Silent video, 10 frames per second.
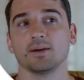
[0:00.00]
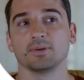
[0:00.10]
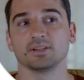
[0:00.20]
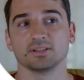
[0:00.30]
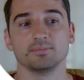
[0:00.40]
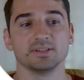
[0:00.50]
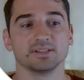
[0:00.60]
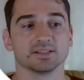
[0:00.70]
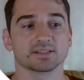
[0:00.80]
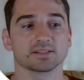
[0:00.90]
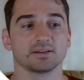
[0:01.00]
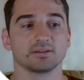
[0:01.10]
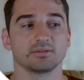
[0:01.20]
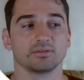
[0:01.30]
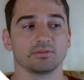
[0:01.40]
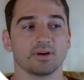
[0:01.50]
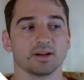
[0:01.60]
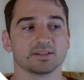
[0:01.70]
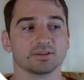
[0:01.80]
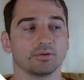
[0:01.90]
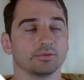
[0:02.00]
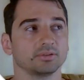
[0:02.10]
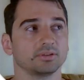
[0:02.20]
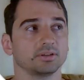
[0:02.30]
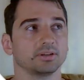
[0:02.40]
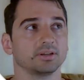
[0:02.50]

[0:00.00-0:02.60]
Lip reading: them into the business, right? So